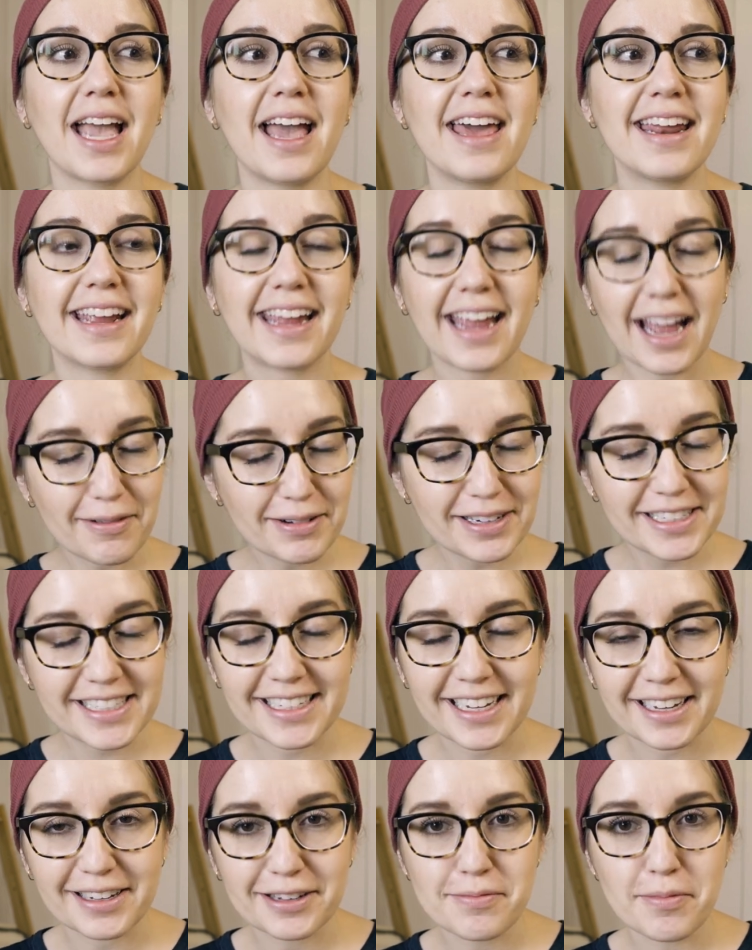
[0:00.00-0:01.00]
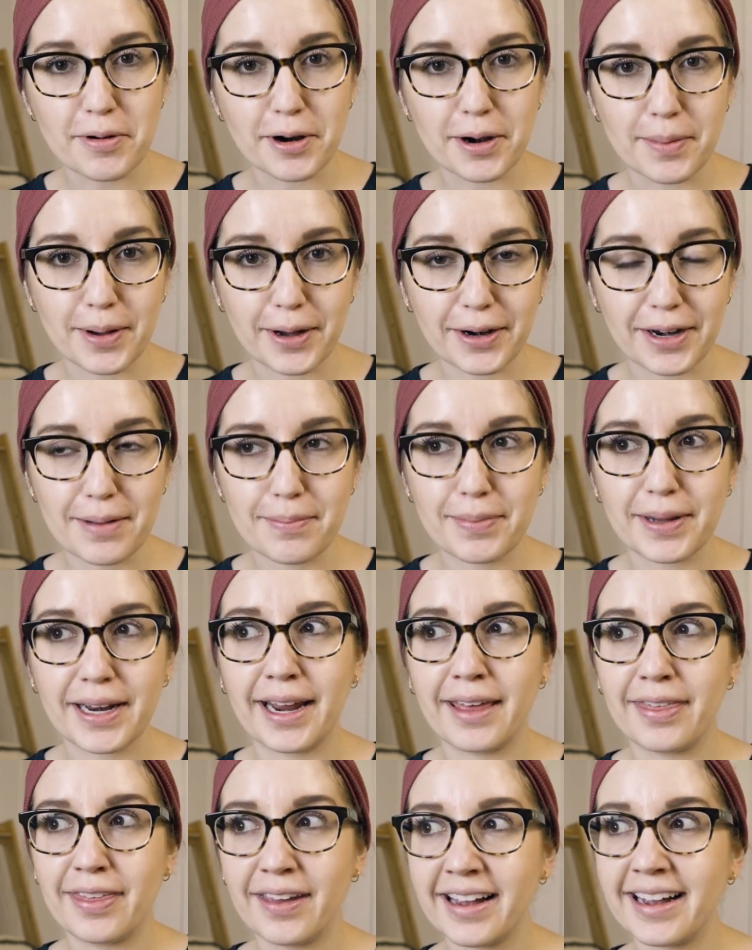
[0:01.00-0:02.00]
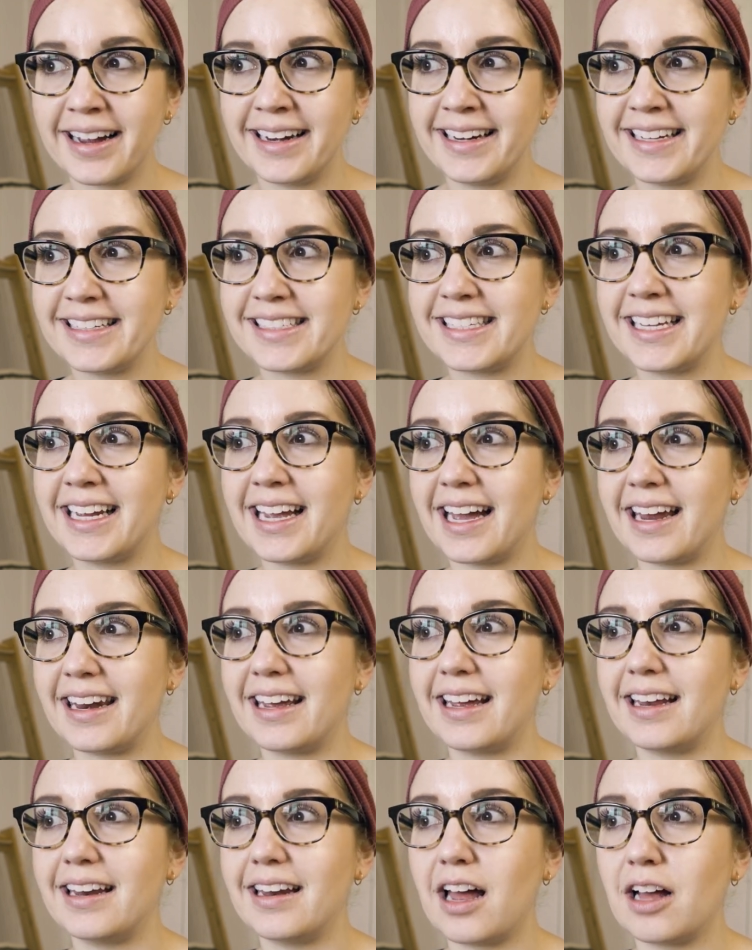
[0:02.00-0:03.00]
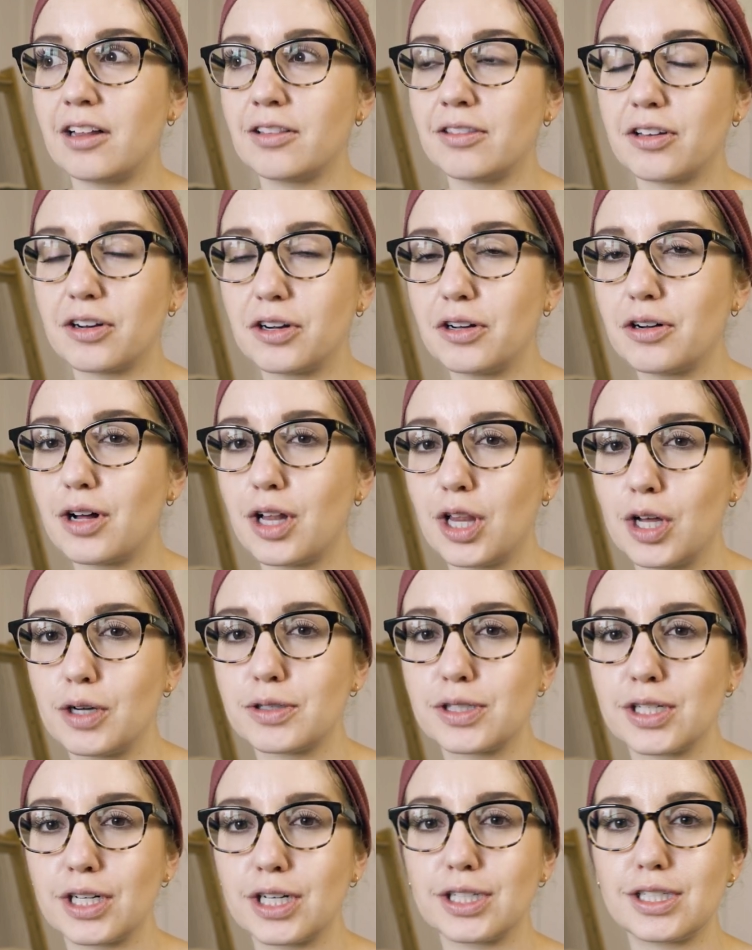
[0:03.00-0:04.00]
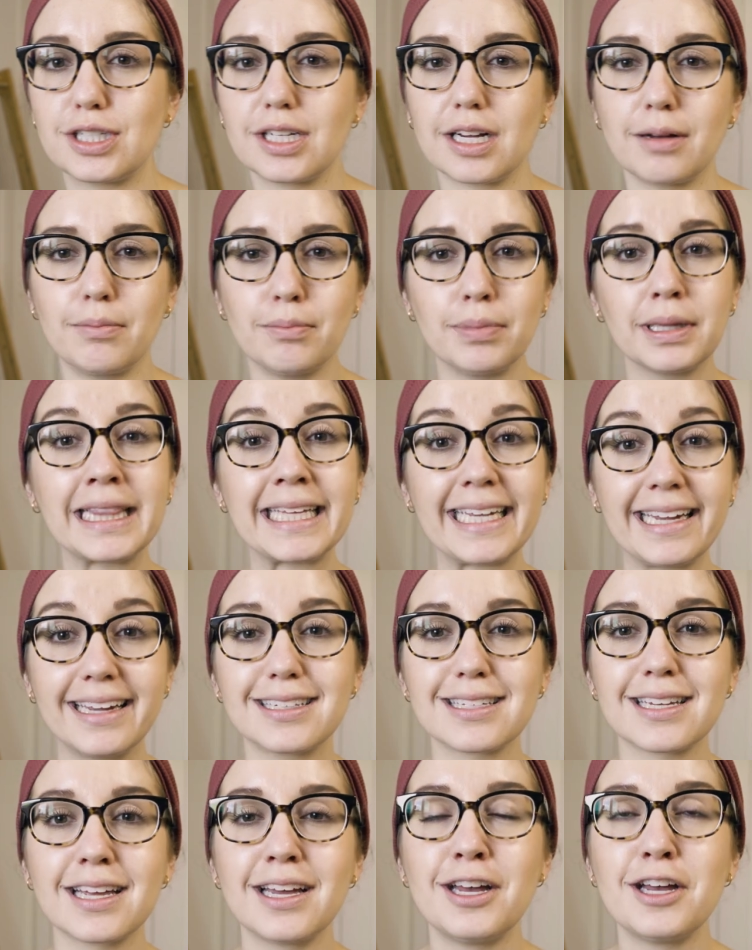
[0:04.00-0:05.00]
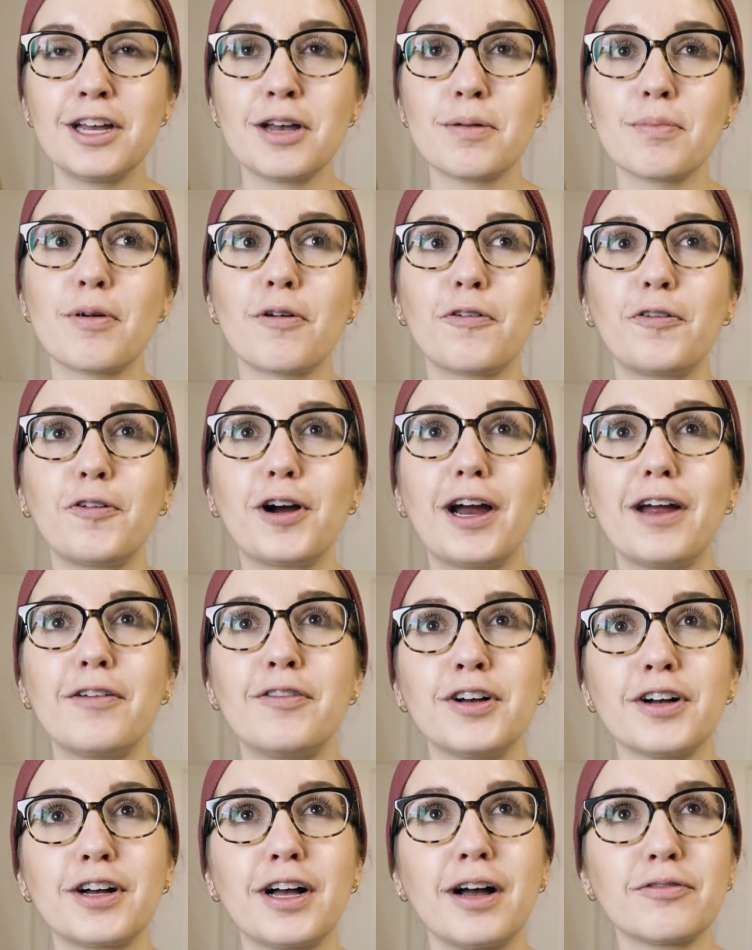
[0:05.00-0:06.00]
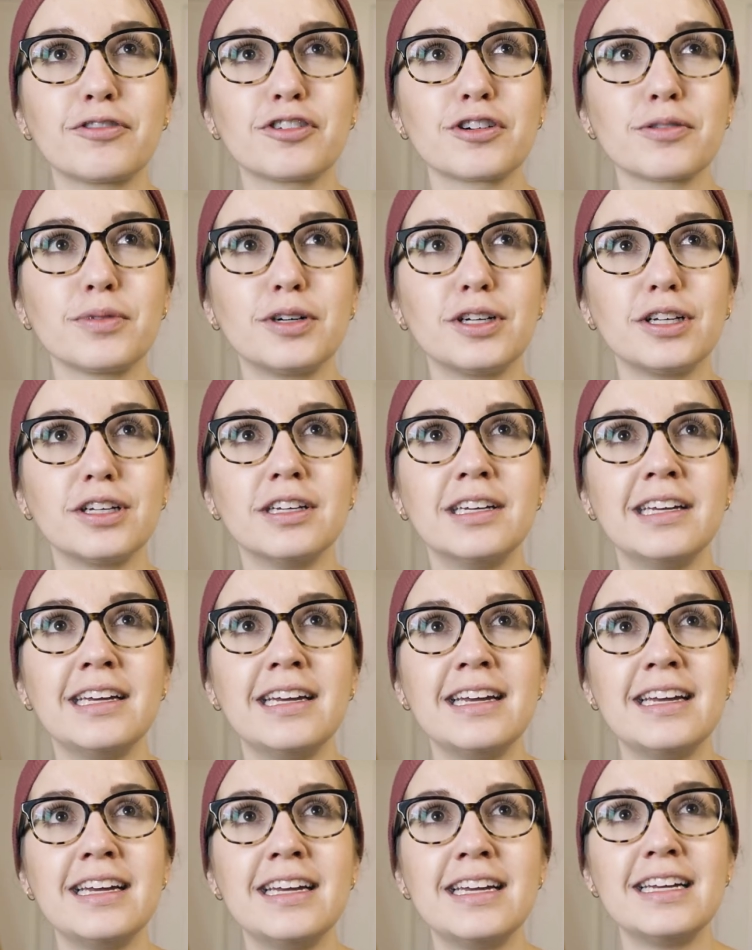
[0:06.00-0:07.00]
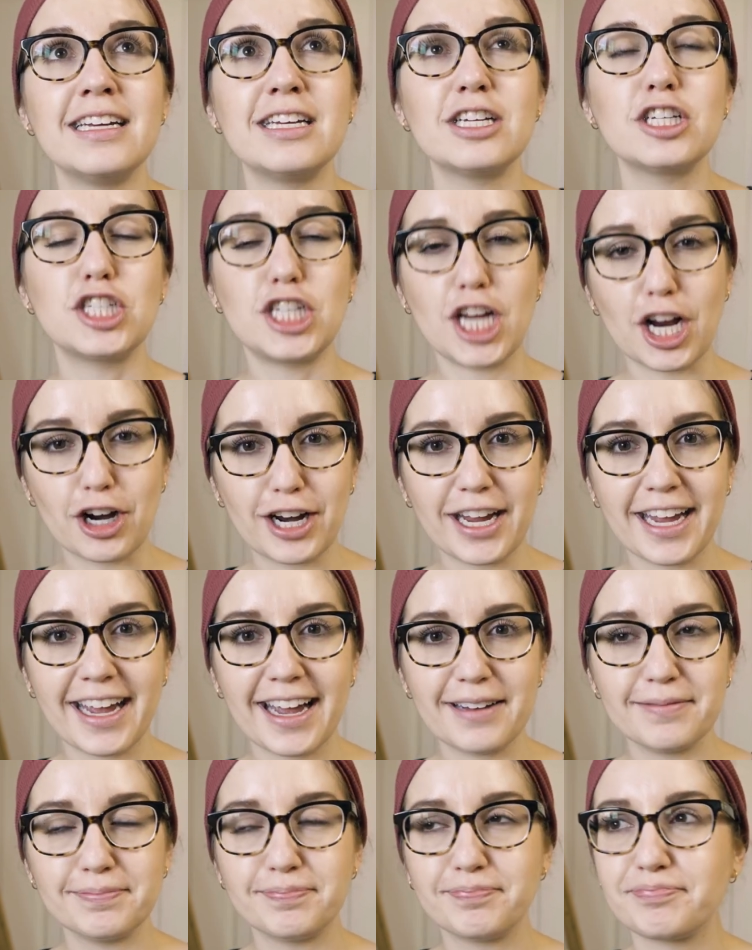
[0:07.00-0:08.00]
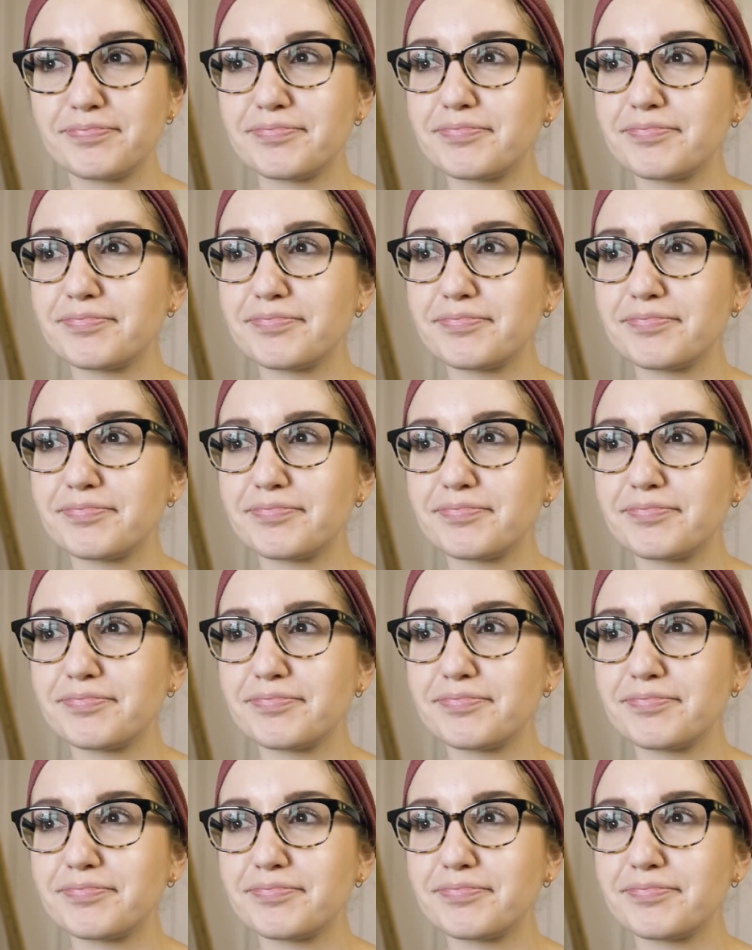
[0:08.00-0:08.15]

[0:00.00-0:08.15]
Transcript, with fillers: and I can't wait to tell you more about it, but I think I need to get it a little closer to complete before I feel comfortable sharing it